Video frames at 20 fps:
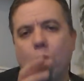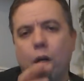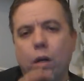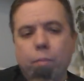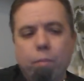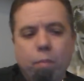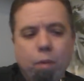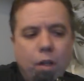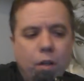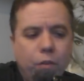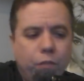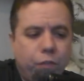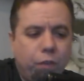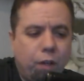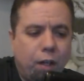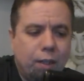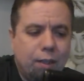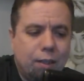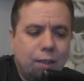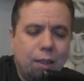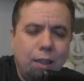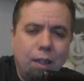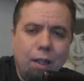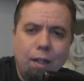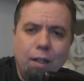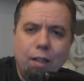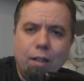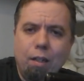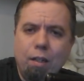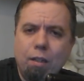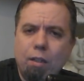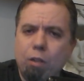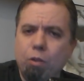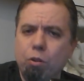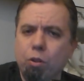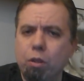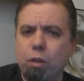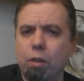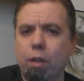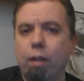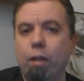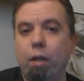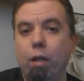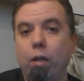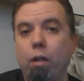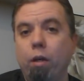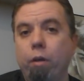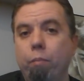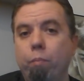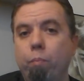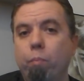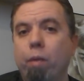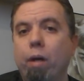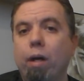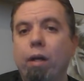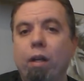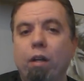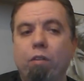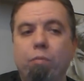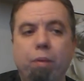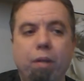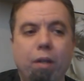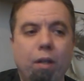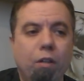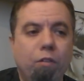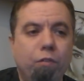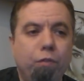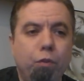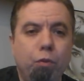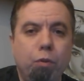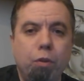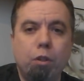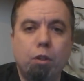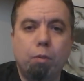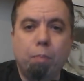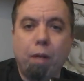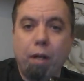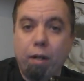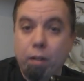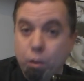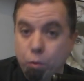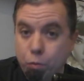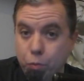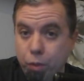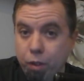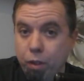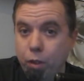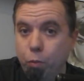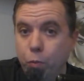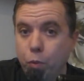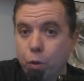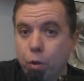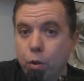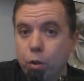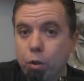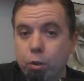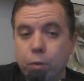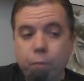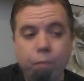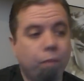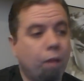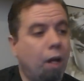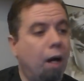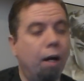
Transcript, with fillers: if I see anything that looks like it might have been influenced by the real world,